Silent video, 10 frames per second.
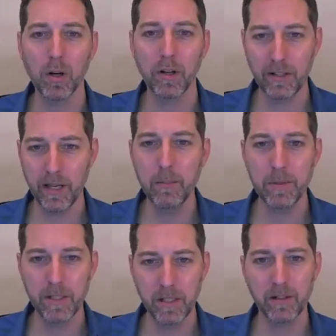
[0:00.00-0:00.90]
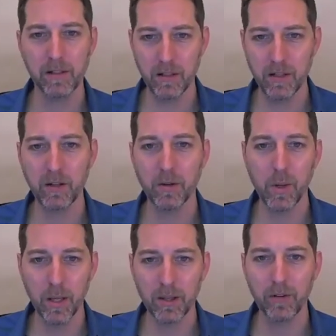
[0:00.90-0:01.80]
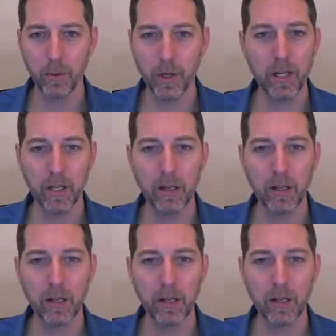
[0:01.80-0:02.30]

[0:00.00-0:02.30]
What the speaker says: we're attempting to do at this point